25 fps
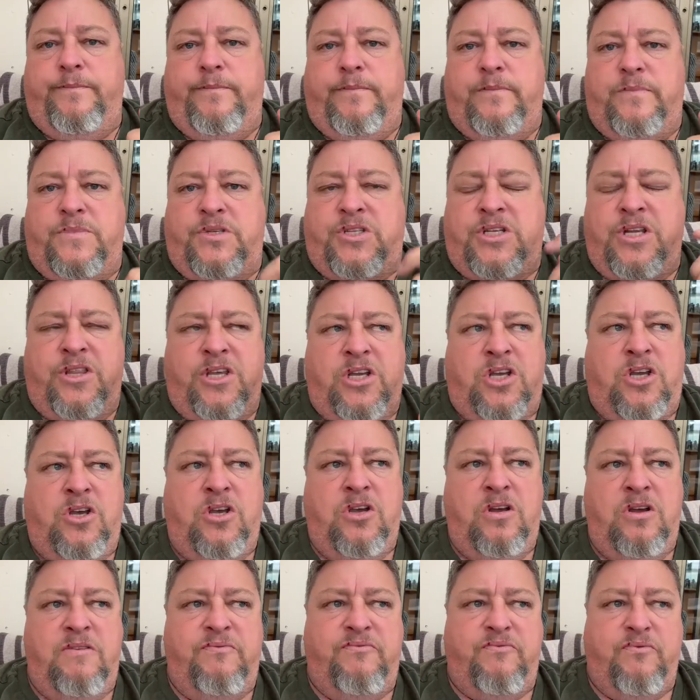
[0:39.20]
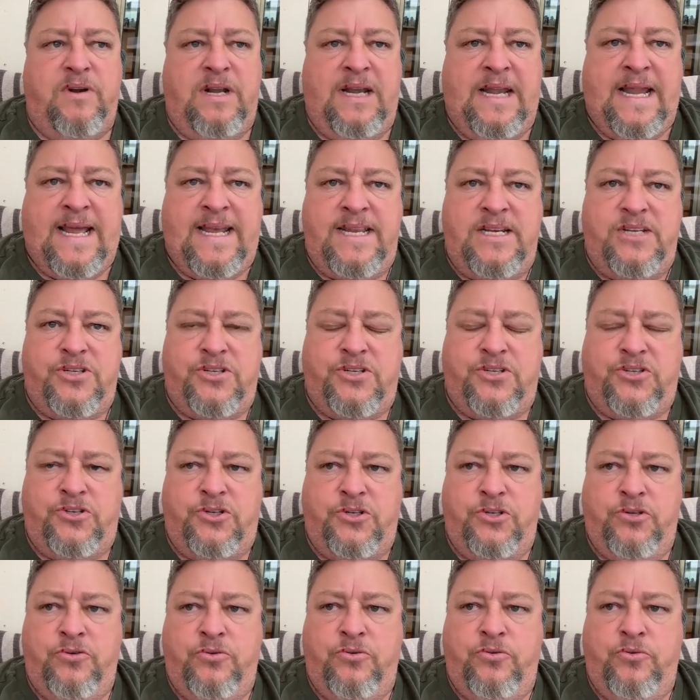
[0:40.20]
So the curve relates
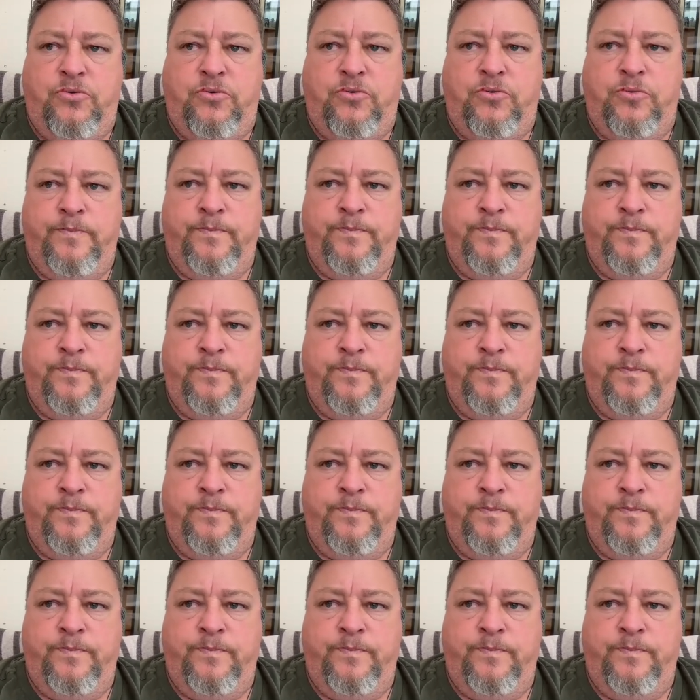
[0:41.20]
to